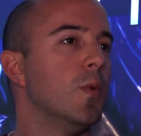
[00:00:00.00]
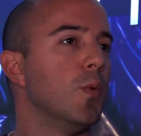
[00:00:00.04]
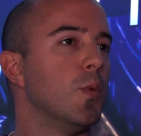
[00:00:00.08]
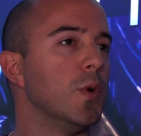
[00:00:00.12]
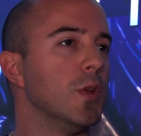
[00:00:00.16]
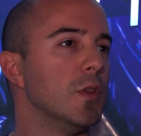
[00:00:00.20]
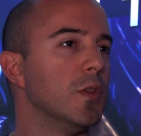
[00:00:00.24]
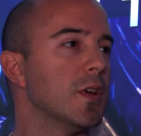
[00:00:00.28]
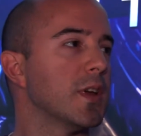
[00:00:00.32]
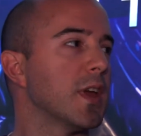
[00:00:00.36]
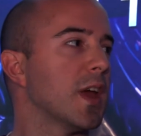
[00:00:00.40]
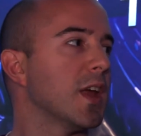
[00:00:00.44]

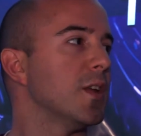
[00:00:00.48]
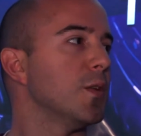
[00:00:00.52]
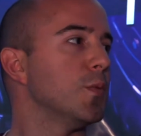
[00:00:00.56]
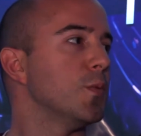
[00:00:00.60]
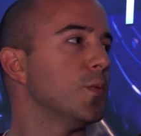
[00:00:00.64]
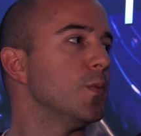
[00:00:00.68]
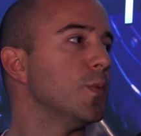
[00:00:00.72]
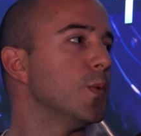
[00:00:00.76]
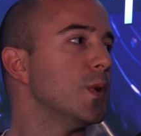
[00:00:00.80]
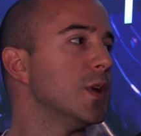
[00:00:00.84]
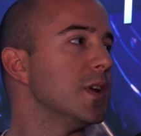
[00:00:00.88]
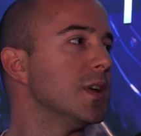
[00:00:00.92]
we look at it
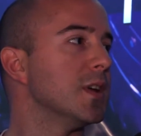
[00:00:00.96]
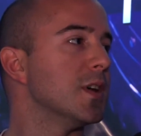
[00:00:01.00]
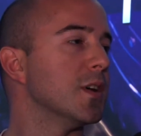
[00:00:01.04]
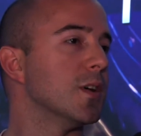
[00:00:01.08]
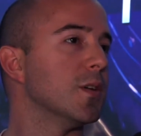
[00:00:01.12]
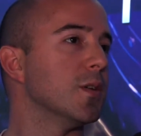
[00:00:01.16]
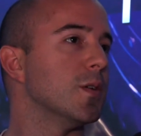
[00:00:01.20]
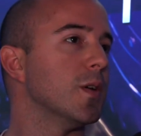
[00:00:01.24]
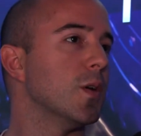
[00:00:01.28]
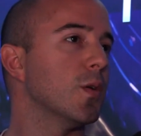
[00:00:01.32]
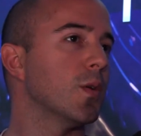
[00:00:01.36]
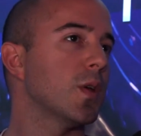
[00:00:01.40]
and we
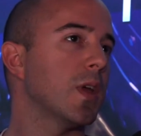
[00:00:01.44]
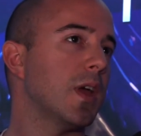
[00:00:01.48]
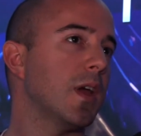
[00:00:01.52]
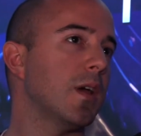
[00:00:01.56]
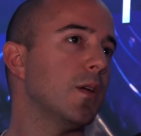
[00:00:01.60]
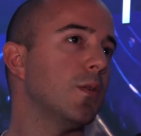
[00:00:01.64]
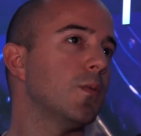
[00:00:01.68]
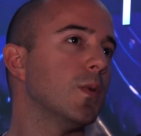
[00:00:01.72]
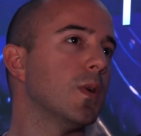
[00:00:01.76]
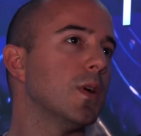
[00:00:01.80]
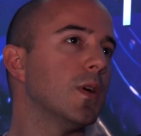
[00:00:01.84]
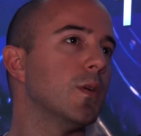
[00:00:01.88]
go,
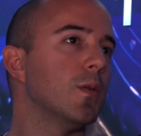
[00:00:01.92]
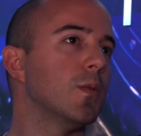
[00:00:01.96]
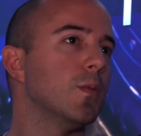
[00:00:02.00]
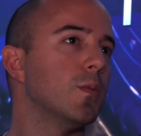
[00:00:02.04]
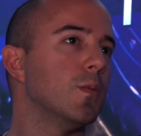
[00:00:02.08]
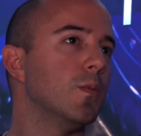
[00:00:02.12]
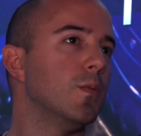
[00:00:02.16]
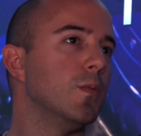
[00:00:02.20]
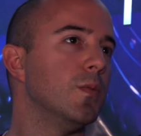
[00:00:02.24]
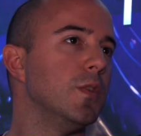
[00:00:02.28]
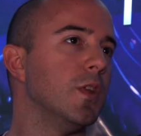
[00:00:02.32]
okay, well,